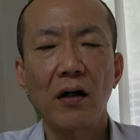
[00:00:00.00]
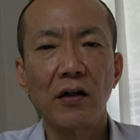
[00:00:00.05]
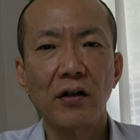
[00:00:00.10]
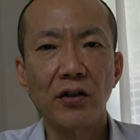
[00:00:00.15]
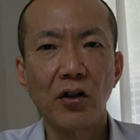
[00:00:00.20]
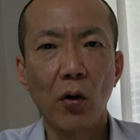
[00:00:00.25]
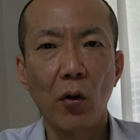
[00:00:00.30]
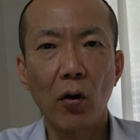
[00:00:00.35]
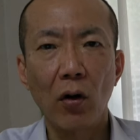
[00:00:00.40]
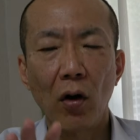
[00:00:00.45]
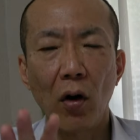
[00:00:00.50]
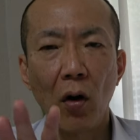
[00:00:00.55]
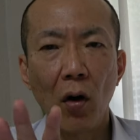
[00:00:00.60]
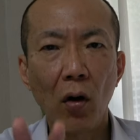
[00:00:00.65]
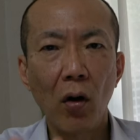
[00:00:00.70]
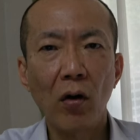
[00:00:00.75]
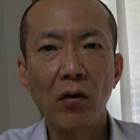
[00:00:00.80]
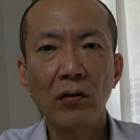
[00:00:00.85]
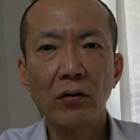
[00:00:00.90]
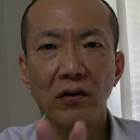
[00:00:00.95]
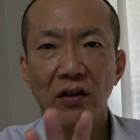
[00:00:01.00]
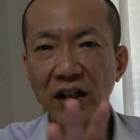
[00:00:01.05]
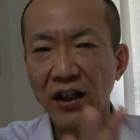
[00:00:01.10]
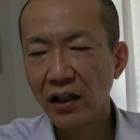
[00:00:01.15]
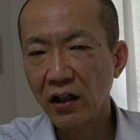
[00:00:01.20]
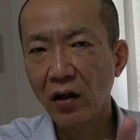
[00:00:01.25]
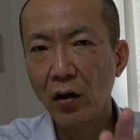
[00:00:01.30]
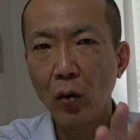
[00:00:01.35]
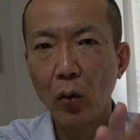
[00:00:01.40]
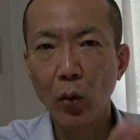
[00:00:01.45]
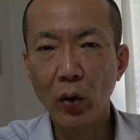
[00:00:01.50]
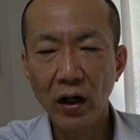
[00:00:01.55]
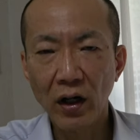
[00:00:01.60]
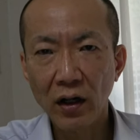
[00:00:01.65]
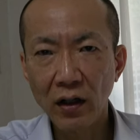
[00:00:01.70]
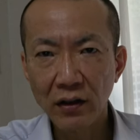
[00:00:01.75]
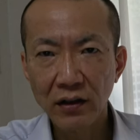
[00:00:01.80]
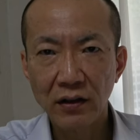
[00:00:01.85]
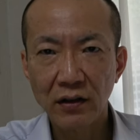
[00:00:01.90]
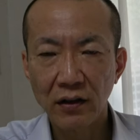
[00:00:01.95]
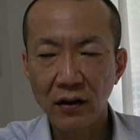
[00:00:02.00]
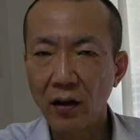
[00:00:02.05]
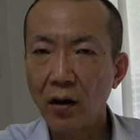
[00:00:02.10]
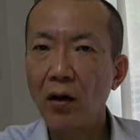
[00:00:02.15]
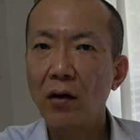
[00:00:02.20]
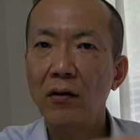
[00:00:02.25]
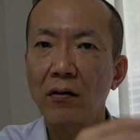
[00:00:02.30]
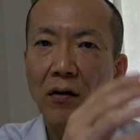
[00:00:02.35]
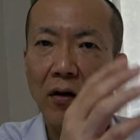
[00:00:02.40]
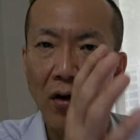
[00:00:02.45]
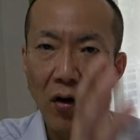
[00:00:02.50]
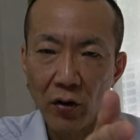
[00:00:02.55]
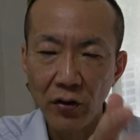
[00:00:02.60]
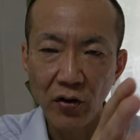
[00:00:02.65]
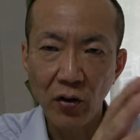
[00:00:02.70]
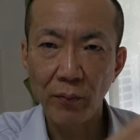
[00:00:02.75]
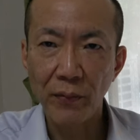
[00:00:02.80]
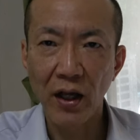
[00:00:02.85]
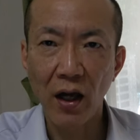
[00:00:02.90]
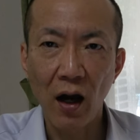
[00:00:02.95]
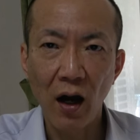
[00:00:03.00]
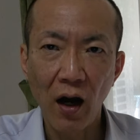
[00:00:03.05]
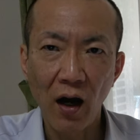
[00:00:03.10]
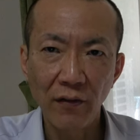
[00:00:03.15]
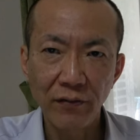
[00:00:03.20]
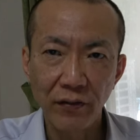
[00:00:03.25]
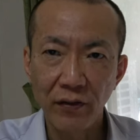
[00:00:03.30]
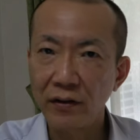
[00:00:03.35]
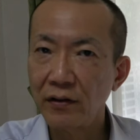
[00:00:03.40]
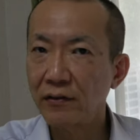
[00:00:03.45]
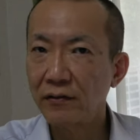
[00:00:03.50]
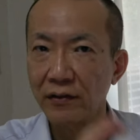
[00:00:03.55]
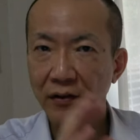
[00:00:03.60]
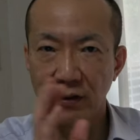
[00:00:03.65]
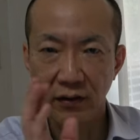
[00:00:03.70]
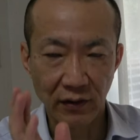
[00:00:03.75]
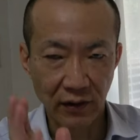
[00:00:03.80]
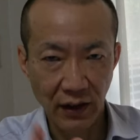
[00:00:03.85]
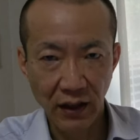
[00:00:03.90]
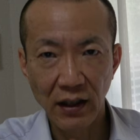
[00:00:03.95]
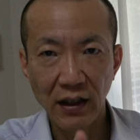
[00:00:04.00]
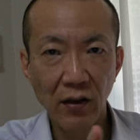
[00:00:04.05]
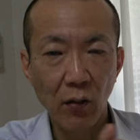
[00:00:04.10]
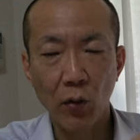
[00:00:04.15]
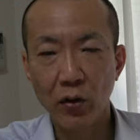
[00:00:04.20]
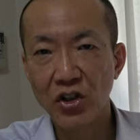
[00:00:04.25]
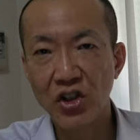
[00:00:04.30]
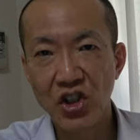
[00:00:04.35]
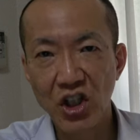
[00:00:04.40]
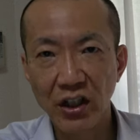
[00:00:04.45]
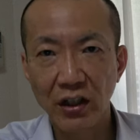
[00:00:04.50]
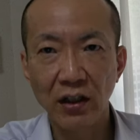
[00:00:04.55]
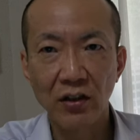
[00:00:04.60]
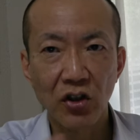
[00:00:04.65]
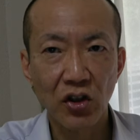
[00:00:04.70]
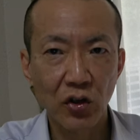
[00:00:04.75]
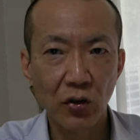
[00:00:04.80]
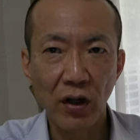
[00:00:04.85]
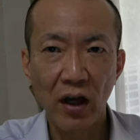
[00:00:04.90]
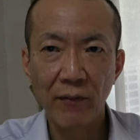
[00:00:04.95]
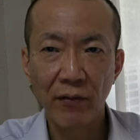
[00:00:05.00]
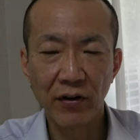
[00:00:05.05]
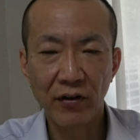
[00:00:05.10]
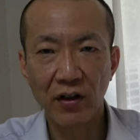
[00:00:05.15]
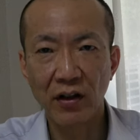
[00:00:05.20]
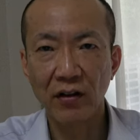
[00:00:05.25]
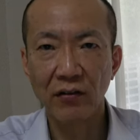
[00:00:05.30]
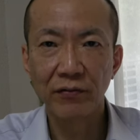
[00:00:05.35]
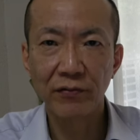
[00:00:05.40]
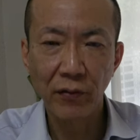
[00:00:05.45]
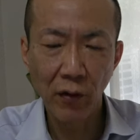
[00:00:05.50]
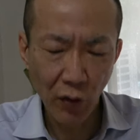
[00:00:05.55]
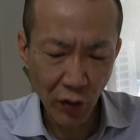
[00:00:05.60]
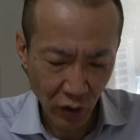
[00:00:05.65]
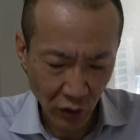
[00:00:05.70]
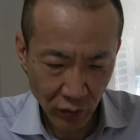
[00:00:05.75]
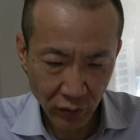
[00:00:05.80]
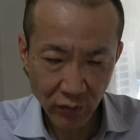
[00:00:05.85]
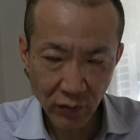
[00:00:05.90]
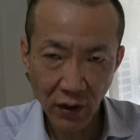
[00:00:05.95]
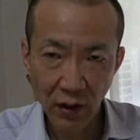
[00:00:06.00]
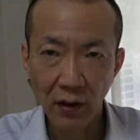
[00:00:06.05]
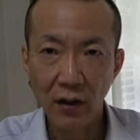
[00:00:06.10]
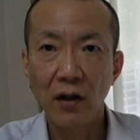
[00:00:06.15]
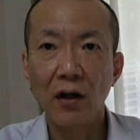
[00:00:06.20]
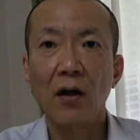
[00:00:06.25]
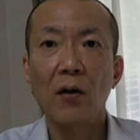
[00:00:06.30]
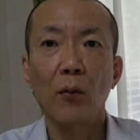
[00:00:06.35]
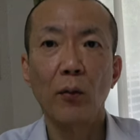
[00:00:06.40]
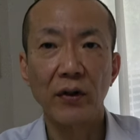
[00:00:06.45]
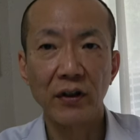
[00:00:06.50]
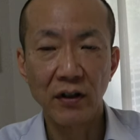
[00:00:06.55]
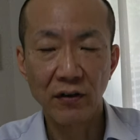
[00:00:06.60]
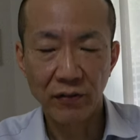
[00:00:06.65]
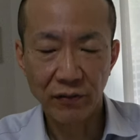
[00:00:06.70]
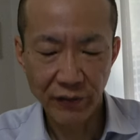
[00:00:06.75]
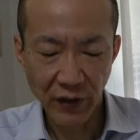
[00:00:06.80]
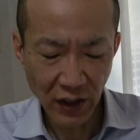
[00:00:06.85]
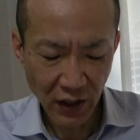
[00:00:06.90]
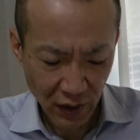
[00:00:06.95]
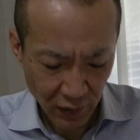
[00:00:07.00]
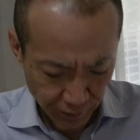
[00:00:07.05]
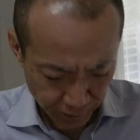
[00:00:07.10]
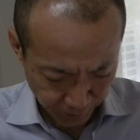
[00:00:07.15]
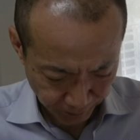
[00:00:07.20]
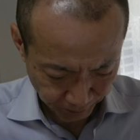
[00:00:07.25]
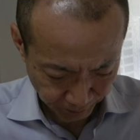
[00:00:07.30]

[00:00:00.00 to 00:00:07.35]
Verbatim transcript: your own legal work on your behalf. He or she can do everything for you with a fee.